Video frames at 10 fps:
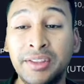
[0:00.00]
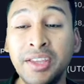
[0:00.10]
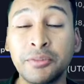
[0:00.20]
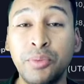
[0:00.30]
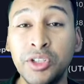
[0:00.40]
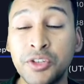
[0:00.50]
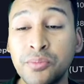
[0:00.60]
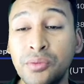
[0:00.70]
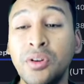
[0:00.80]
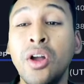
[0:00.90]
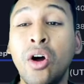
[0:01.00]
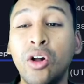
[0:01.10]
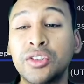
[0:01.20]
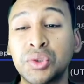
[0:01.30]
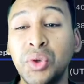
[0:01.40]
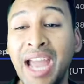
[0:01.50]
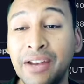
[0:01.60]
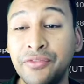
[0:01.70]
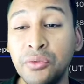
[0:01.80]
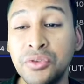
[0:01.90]
this bullish move also had
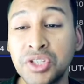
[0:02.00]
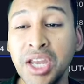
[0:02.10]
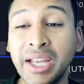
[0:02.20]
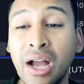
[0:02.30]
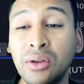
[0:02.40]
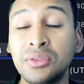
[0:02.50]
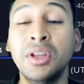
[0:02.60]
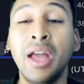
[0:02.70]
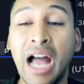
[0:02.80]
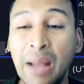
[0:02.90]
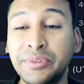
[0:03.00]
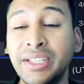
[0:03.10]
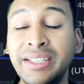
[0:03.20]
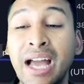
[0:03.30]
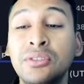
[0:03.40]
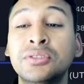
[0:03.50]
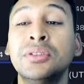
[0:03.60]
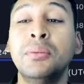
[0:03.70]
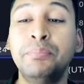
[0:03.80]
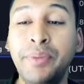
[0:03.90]
few shakeouts, ups and downs
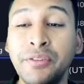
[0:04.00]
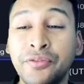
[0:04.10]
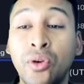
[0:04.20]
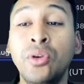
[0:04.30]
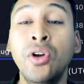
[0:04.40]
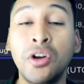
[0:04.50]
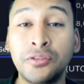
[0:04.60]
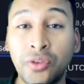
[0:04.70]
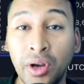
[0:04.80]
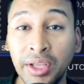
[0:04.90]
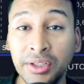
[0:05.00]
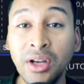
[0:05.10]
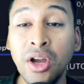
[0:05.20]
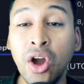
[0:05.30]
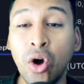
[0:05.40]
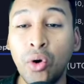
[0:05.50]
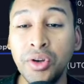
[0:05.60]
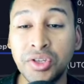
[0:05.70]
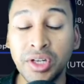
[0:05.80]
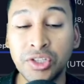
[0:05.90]
before following the
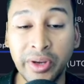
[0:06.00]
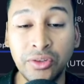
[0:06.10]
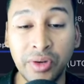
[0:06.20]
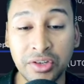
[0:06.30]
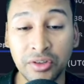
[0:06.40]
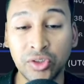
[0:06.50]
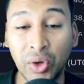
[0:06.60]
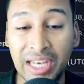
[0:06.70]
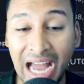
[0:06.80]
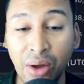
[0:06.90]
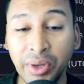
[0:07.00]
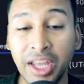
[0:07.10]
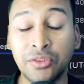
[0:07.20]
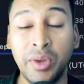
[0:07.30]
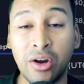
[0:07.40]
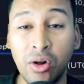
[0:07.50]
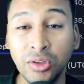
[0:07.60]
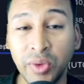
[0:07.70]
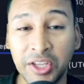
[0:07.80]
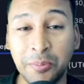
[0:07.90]
original trend duration. So in our case, we are
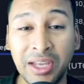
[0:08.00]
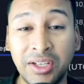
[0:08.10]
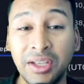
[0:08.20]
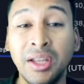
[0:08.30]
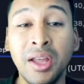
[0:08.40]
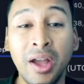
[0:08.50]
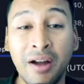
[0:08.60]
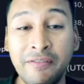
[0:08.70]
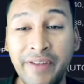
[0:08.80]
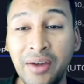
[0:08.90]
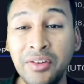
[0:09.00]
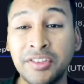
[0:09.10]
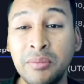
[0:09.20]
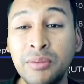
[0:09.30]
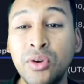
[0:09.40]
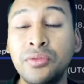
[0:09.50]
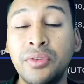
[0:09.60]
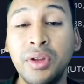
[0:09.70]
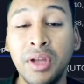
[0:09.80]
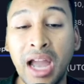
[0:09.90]
also expecting a very similar move.
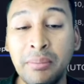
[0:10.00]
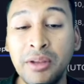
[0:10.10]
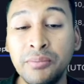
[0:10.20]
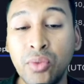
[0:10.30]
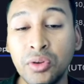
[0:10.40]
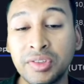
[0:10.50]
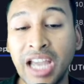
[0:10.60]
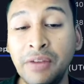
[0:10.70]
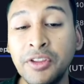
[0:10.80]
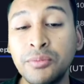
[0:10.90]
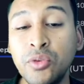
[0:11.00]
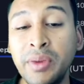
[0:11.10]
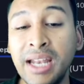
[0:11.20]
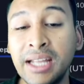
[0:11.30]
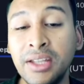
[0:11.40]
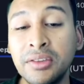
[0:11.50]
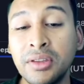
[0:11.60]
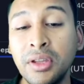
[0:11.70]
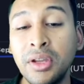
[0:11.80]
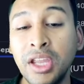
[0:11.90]
I mean, more sideways movement like this,
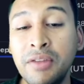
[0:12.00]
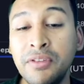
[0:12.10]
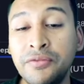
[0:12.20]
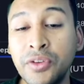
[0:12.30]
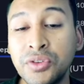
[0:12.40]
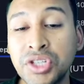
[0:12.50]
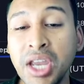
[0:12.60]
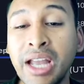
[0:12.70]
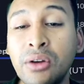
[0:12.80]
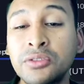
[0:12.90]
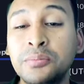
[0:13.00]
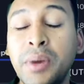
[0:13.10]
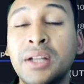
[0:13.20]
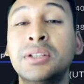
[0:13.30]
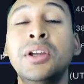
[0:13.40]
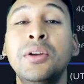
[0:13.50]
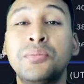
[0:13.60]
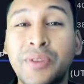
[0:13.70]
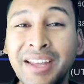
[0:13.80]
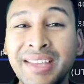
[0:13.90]
even few shakeout, but
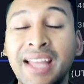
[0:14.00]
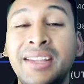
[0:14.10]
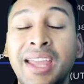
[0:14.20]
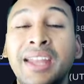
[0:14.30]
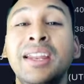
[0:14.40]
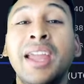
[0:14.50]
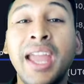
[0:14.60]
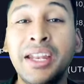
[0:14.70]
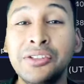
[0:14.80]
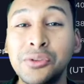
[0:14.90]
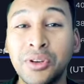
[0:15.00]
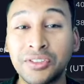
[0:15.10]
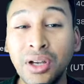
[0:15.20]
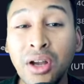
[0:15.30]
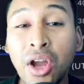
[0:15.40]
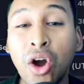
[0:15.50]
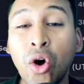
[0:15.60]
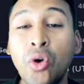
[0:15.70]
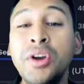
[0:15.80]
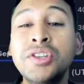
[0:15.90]
price at the end heading towards the
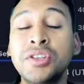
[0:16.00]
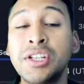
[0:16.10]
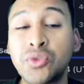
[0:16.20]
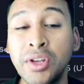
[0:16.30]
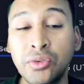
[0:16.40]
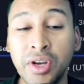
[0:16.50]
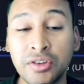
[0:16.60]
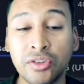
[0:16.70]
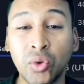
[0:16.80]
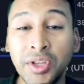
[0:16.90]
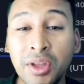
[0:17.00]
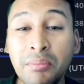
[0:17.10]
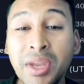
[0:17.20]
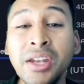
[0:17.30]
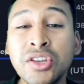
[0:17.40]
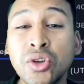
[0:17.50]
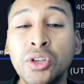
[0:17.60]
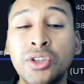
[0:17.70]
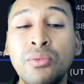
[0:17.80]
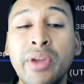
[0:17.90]
original trend duration. So in the medium
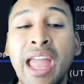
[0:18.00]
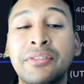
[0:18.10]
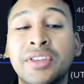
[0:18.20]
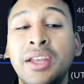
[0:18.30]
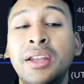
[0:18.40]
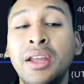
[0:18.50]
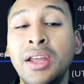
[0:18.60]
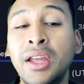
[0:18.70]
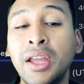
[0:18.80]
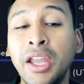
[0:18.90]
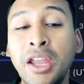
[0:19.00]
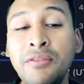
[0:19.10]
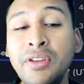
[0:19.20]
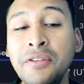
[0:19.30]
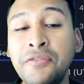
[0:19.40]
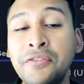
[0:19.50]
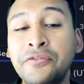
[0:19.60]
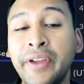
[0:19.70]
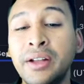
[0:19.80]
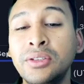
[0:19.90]
short term, we have said, even if we
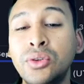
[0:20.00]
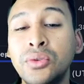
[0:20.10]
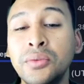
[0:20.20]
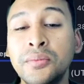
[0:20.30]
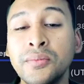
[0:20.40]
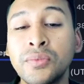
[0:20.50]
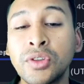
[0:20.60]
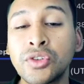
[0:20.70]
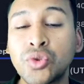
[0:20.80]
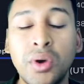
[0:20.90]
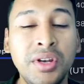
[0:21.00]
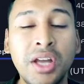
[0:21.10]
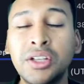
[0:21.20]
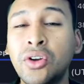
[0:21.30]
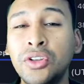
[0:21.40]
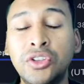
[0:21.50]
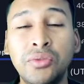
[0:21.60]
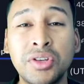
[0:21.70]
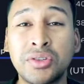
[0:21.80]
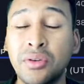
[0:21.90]
fail to show another
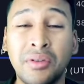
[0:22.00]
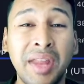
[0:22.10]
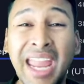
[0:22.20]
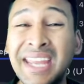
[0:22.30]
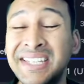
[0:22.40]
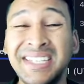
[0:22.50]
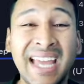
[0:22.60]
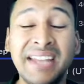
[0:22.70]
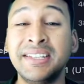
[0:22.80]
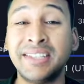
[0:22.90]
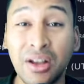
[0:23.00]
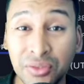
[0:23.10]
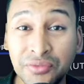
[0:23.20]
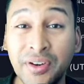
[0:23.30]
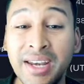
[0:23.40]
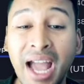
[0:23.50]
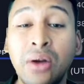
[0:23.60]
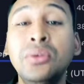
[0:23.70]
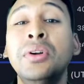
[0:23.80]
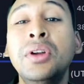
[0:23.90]
continuation around 80,000-90,000 for
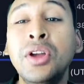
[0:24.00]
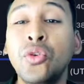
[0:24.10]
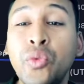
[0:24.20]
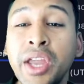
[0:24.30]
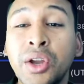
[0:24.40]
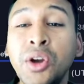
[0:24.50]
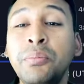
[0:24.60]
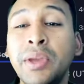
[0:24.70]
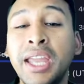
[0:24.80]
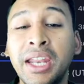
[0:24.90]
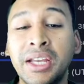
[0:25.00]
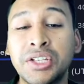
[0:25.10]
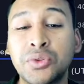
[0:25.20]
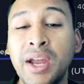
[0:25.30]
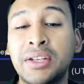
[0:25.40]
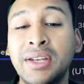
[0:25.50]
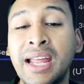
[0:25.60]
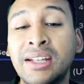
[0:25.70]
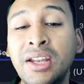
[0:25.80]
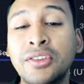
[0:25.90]
now, we could be getting attracted
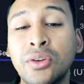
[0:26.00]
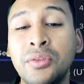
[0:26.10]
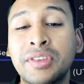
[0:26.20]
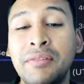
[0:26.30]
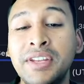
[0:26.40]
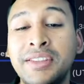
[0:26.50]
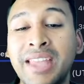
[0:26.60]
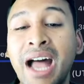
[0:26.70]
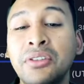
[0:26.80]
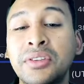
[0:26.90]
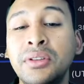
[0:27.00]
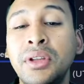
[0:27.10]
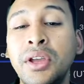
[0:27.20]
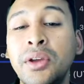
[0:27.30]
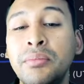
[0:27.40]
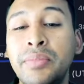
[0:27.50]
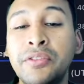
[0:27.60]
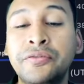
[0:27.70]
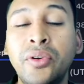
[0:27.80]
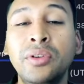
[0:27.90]
at least around 70,000
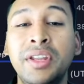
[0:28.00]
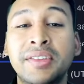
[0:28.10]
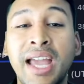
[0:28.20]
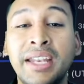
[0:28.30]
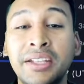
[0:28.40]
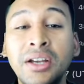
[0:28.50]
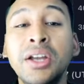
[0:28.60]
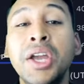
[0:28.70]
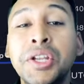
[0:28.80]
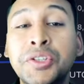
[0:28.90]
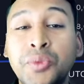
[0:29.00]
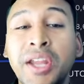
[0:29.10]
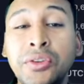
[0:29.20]
before deciding the trend